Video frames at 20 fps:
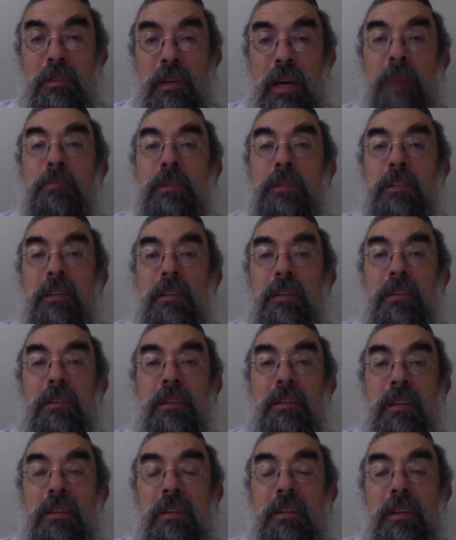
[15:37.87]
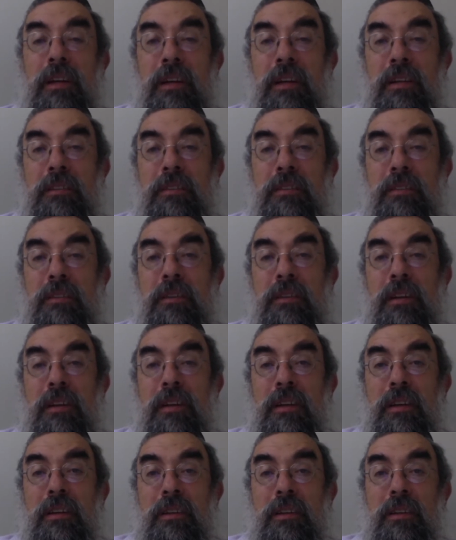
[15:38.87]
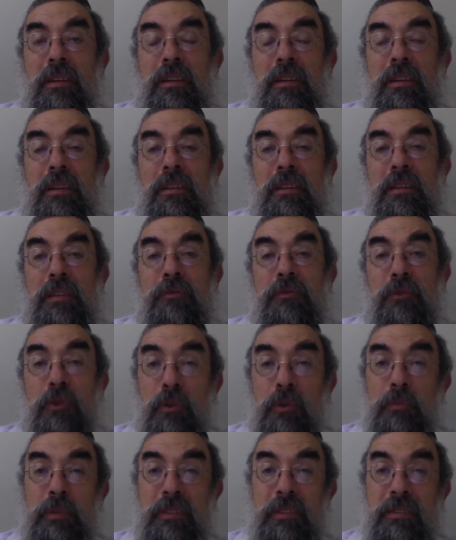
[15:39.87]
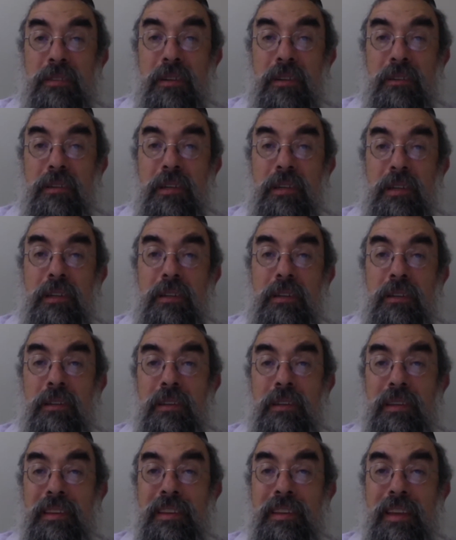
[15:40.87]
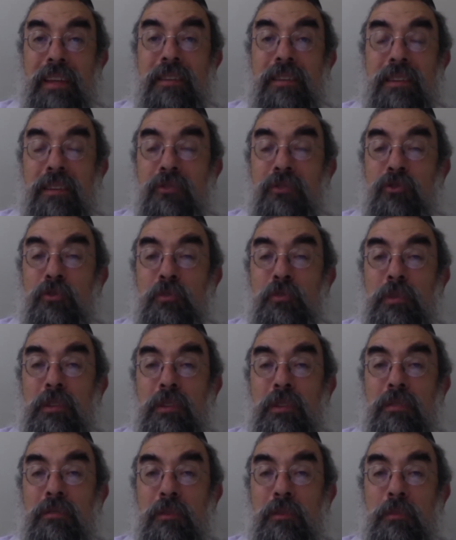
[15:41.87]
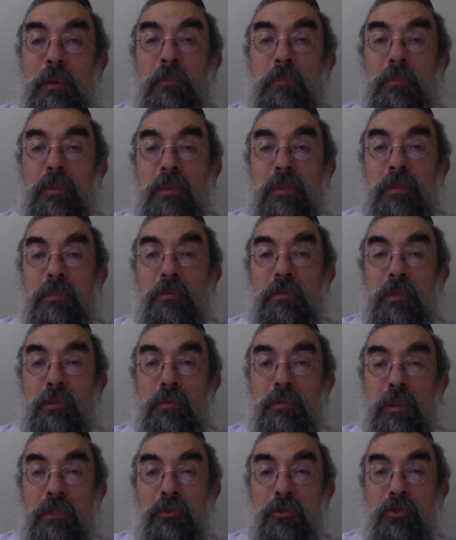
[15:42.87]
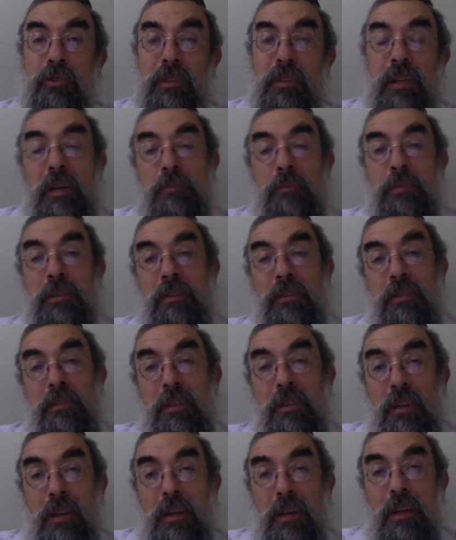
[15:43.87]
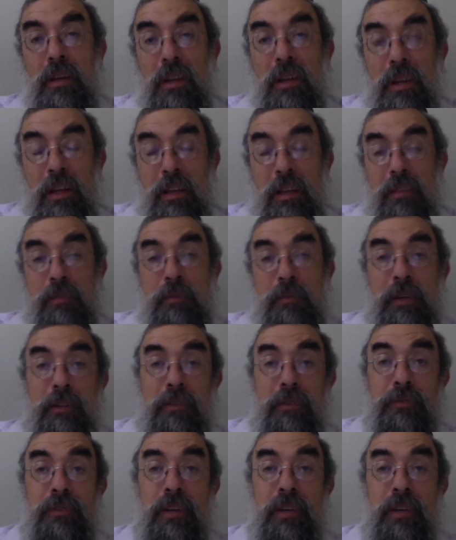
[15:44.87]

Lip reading: So for him it was a happy day, and he asked that for all posterity, that day should be remembered with great joy and happiness.